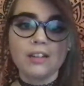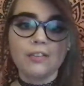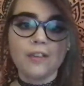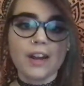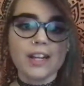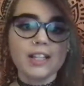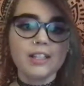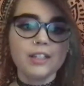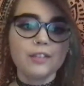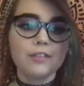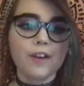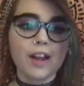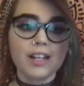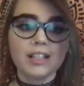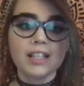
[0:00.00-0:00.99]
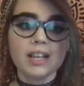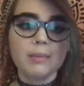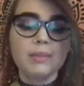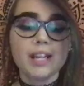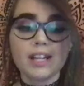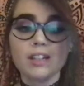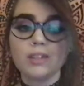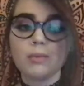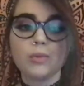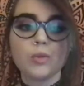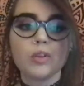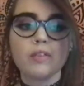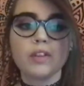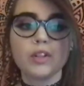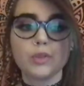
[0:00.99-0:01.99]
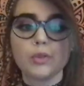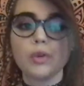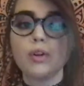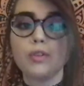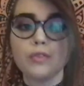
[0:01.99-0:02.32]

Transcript: Fighting to finally obtain some sort of control